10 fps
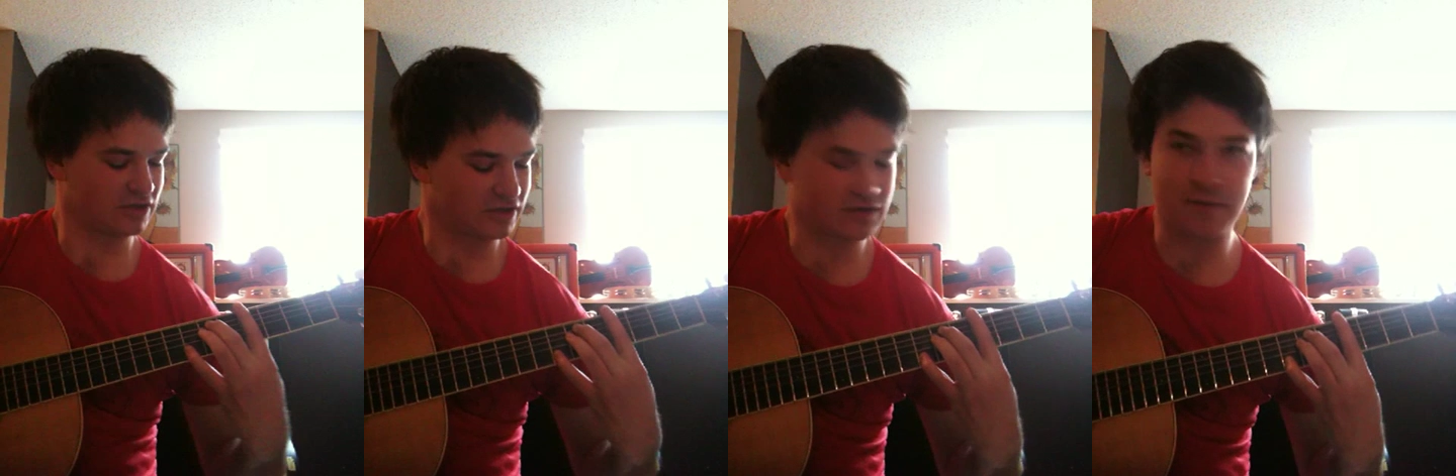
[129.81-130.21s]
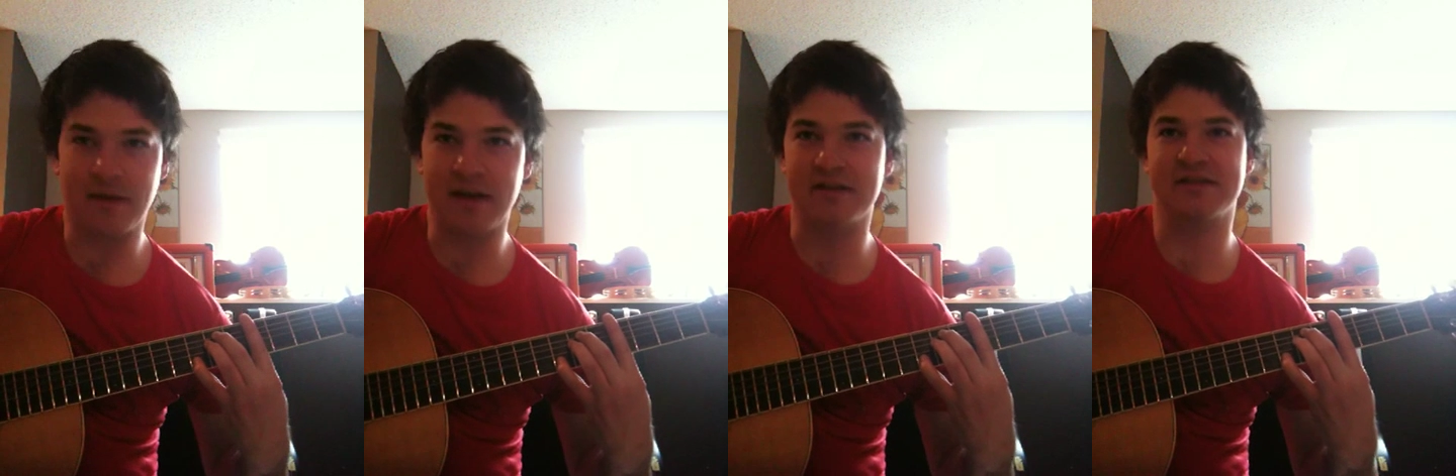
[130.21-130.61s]
G sharp
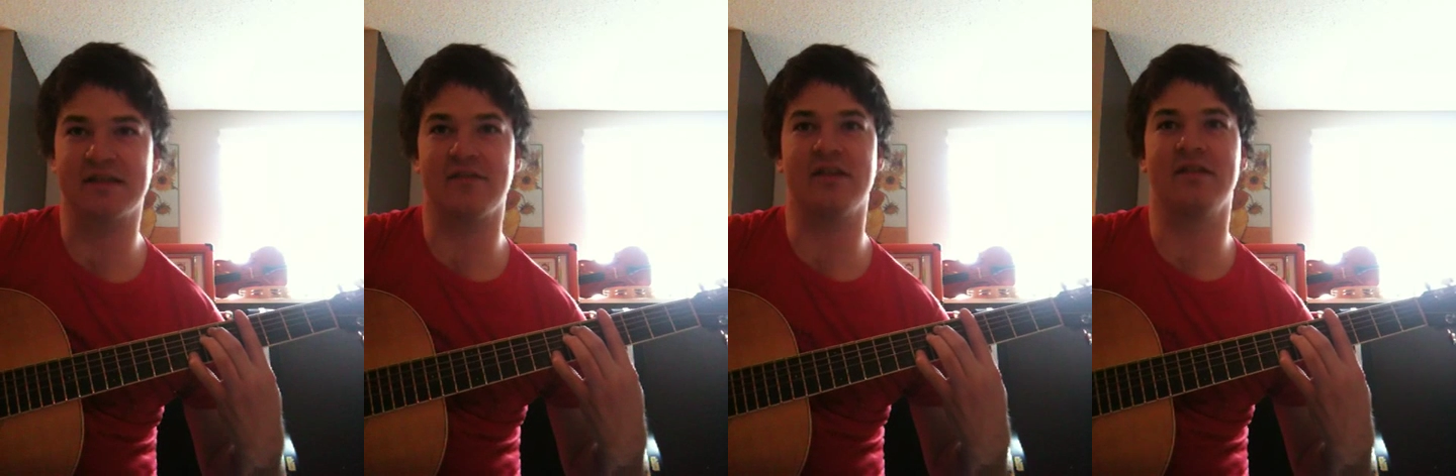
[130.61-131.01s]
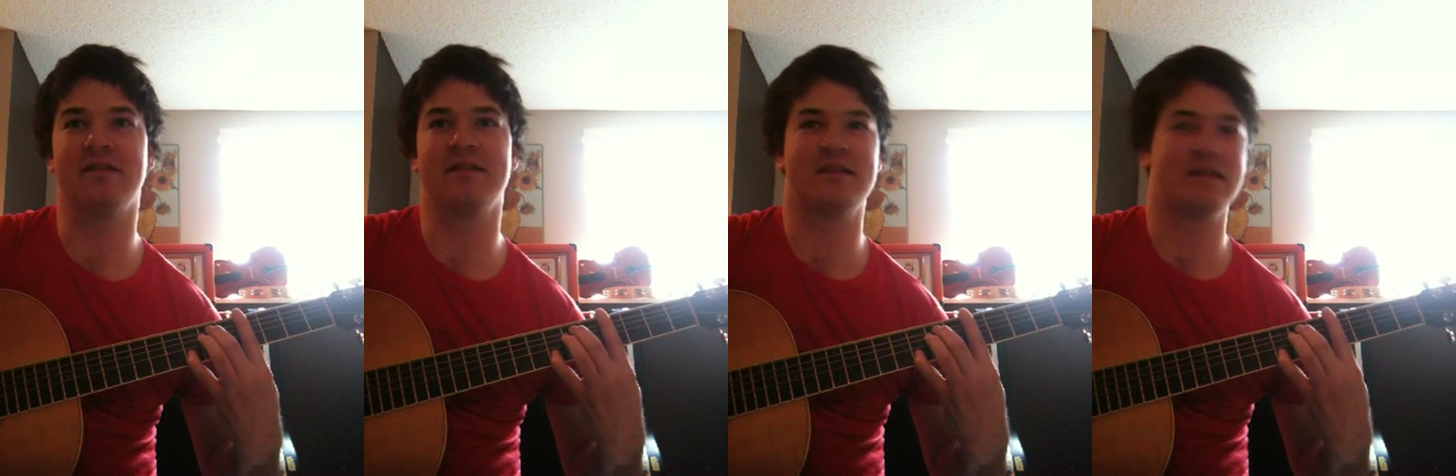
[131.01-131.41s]
minor
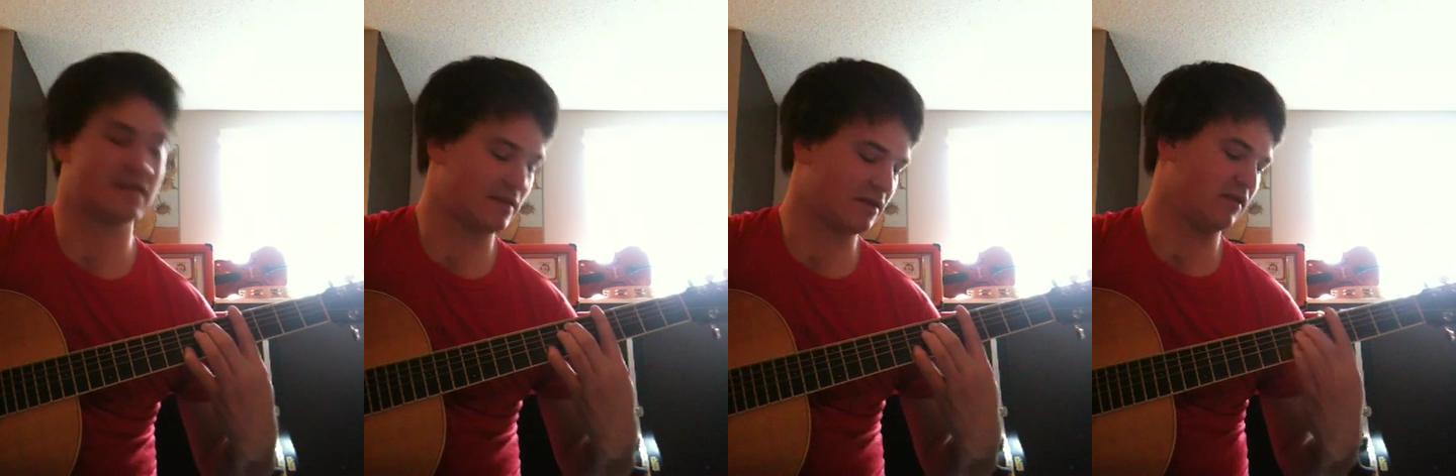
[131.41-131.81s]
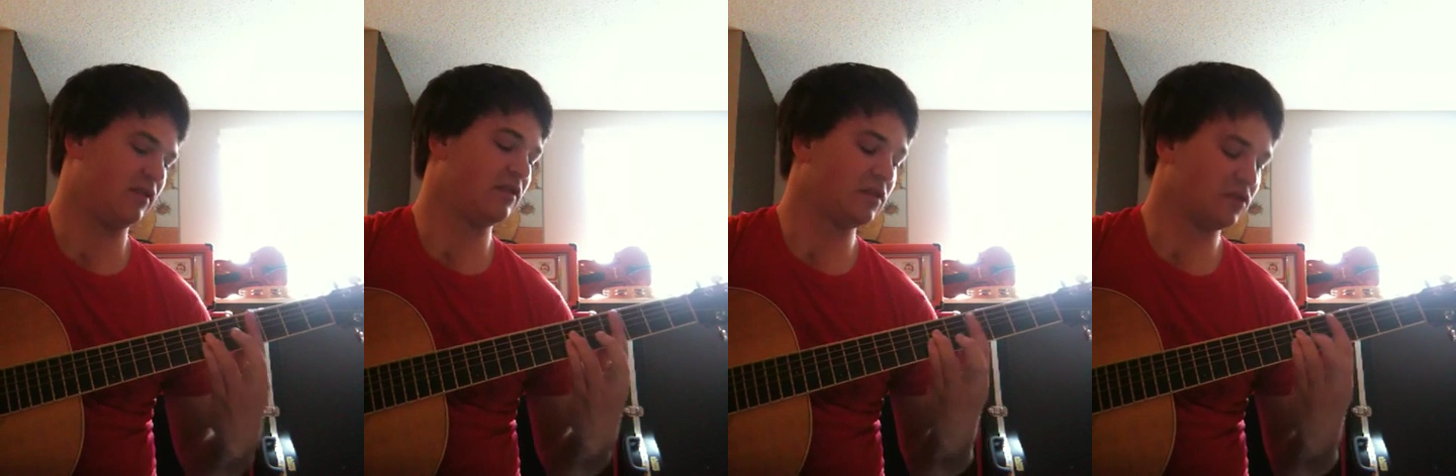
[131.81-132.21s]
7,
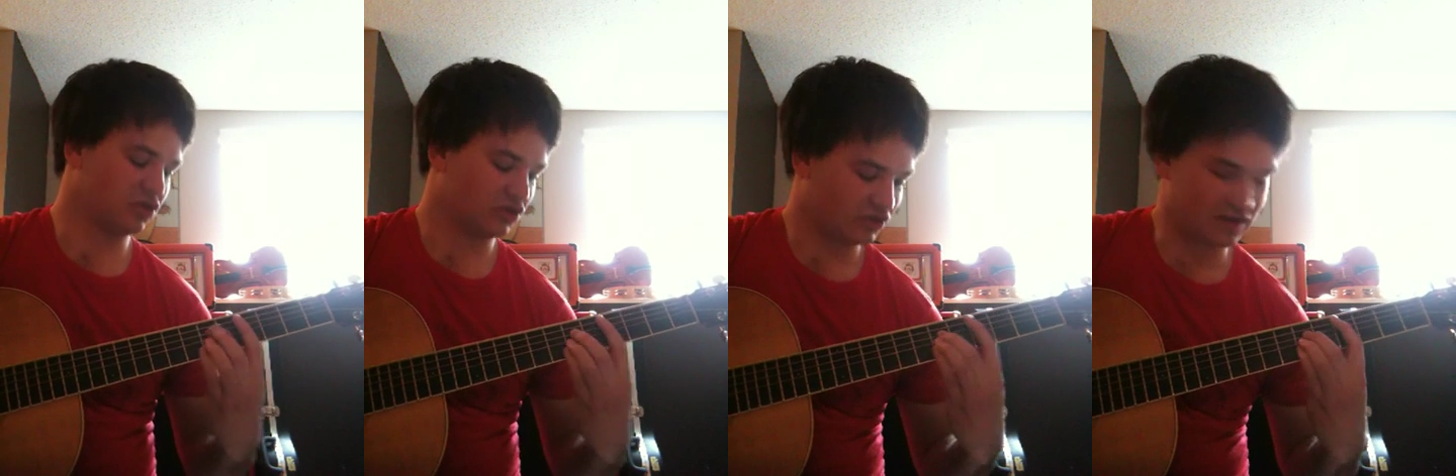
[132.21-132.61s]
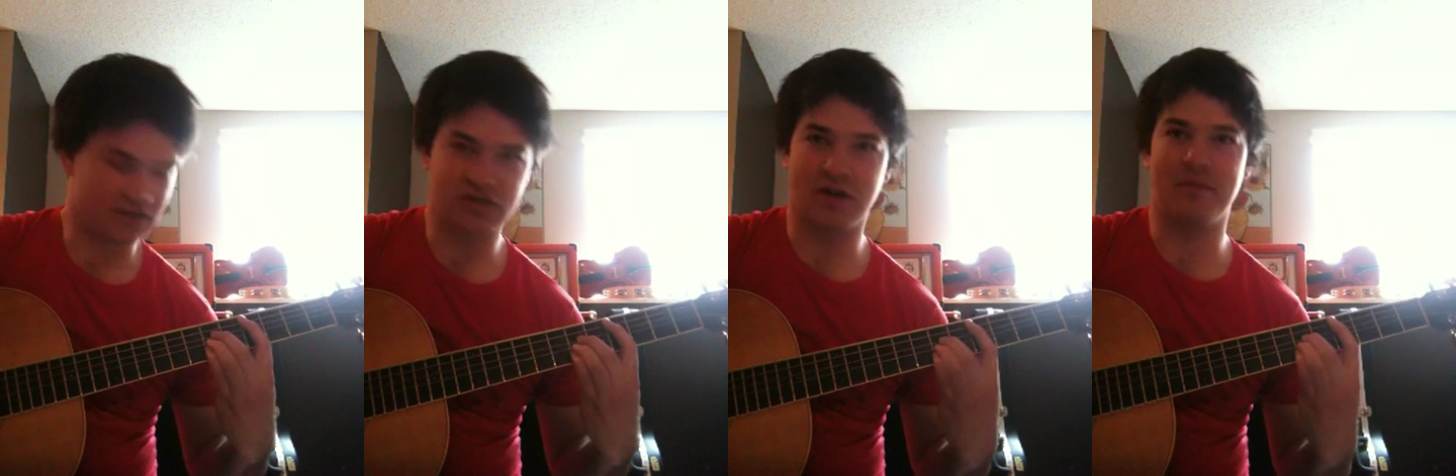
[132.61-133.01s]
C
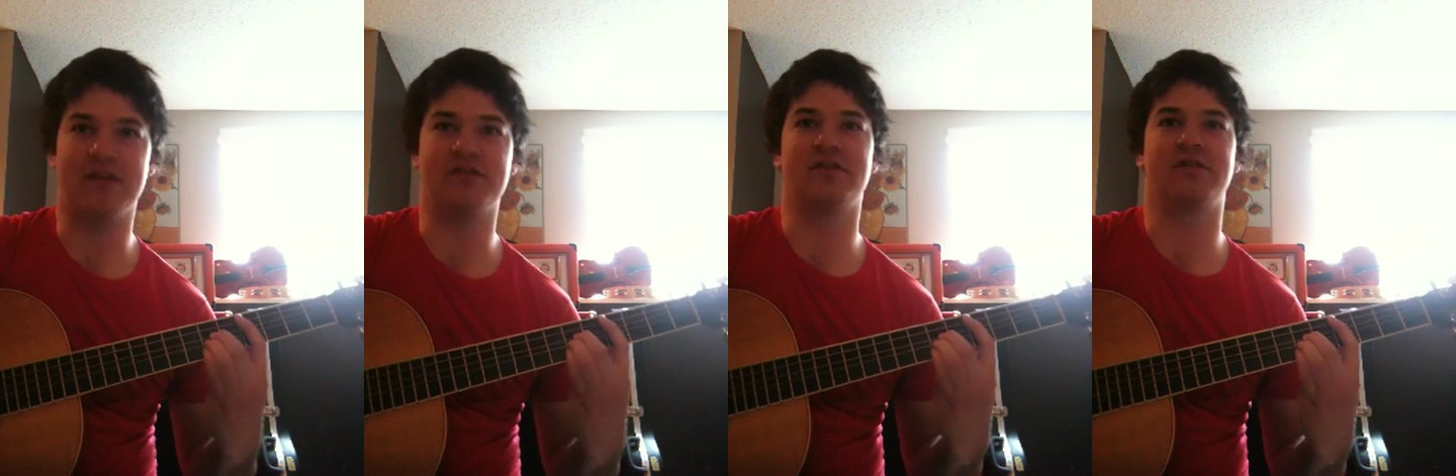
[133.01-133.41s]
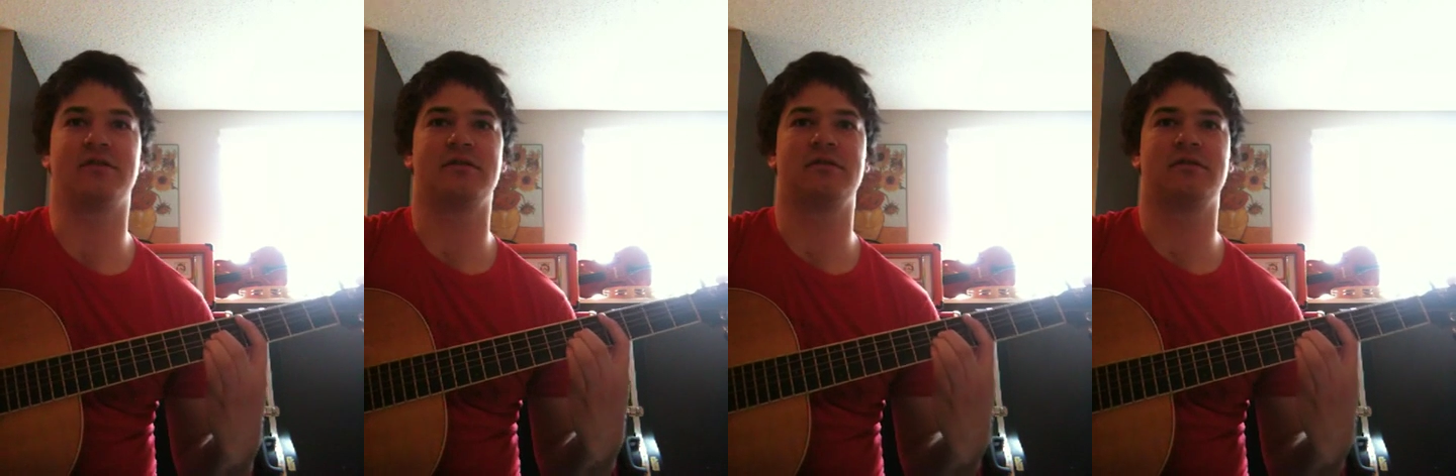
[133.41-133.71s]
sharp major.